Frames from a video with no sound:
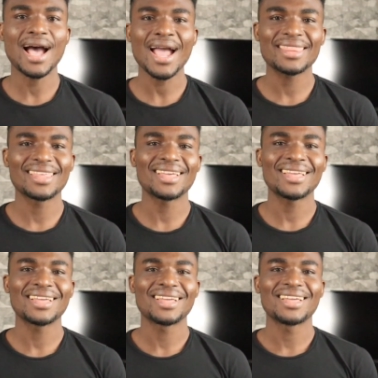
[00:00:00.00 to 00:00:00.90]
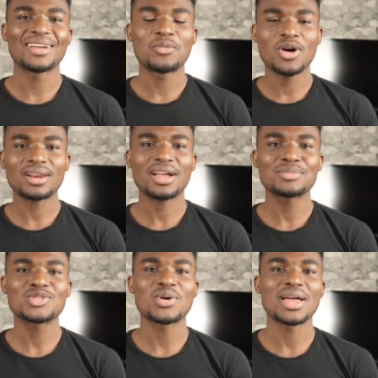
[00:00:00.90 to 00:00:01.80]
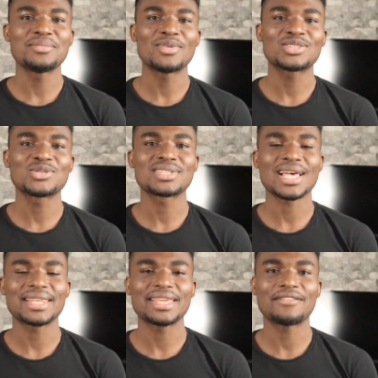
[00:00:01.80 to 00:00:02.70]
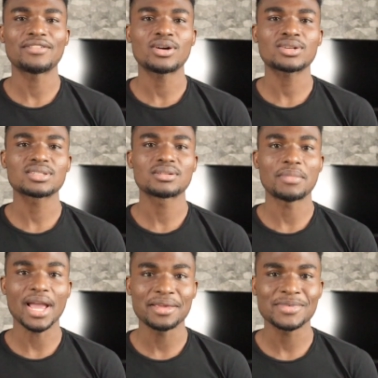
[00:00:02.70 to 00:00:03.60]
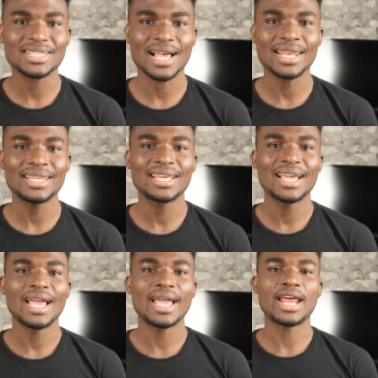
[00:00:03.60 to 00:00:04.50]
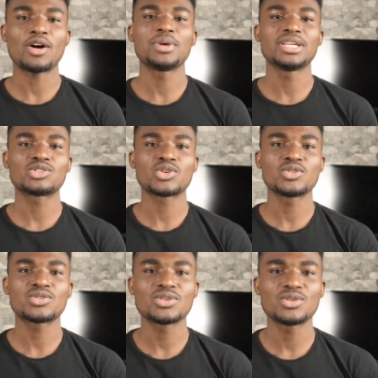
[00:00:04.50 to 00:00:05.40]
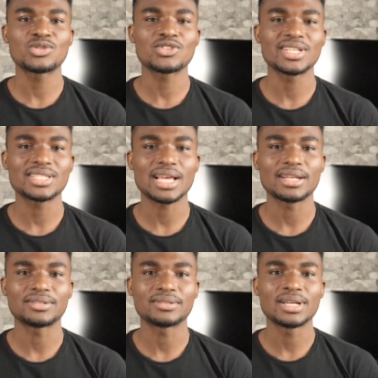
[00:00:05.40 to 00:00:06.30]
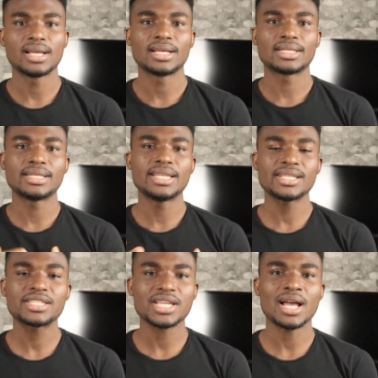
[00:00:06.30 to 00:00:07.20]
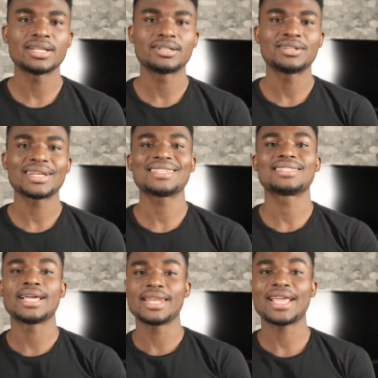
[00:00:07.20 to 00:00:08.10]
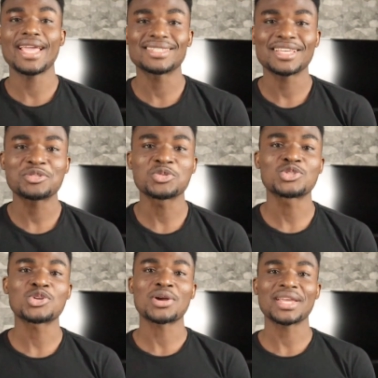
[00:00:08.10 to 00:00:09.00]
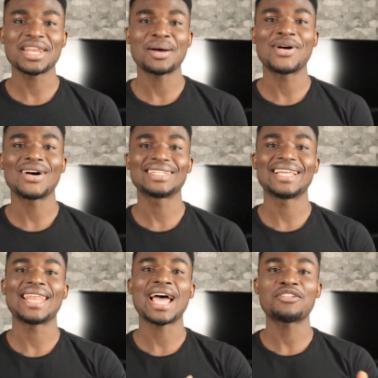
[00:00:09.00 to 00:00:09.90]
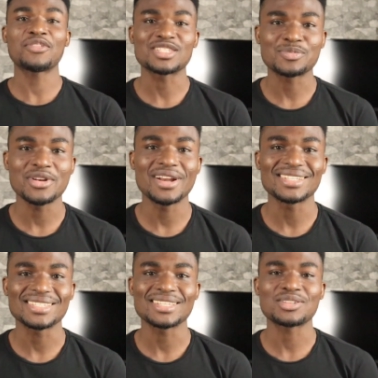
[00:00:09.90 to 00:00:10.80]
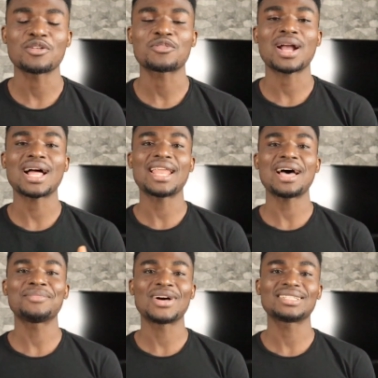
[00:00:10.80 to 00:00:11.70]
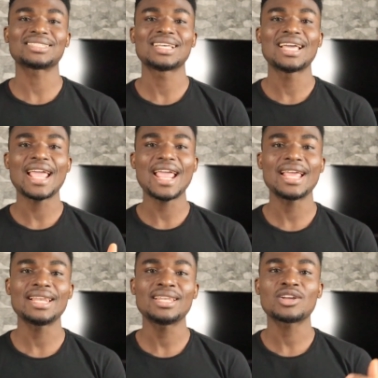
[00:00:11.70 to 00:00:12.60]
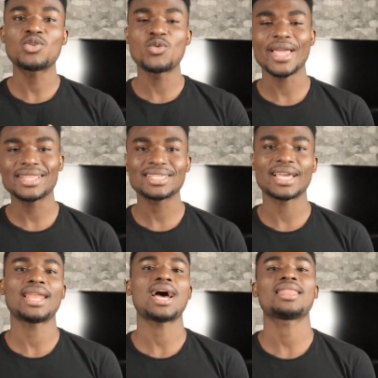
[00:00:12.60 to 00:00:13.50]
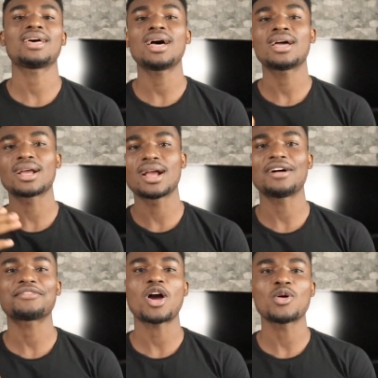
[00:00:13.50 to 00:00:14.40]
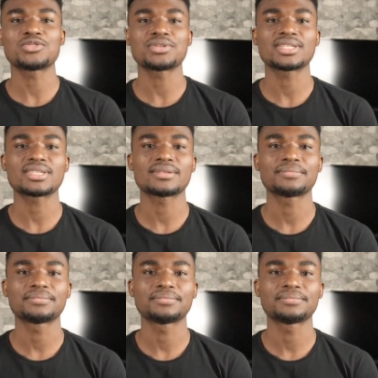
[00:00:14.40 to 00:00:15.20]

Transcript: Hi there, welcome to Alimatu Sadia Vlogs. My name is Khalid and I'll be introducing you to this channel. This channel is dedicated to talking about the life experiences of Kadamas in Kuwait and other Gulf countries.